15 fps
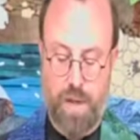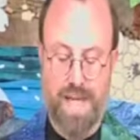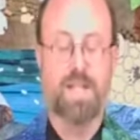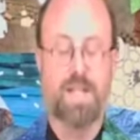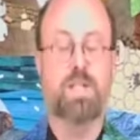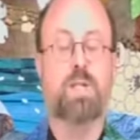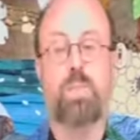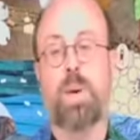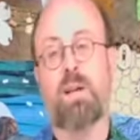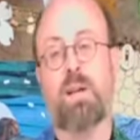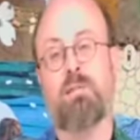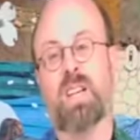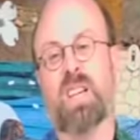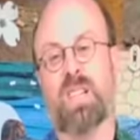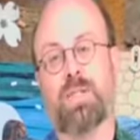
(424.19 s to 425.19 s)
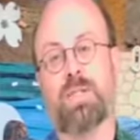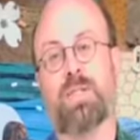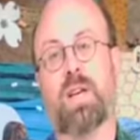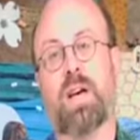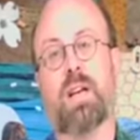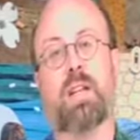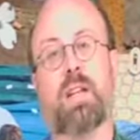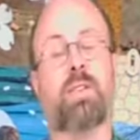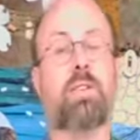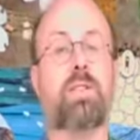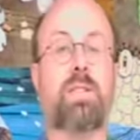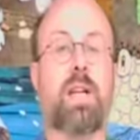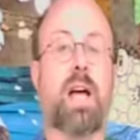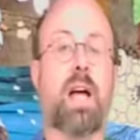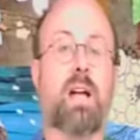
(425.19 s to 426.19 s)
experience and
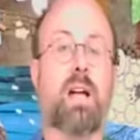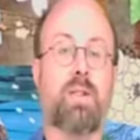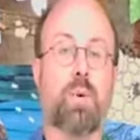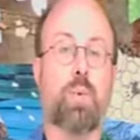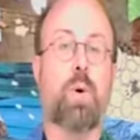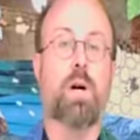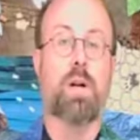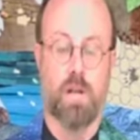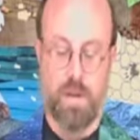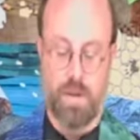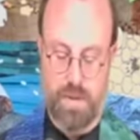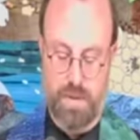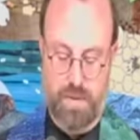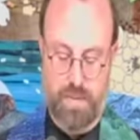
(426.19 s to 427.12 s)
understand the world.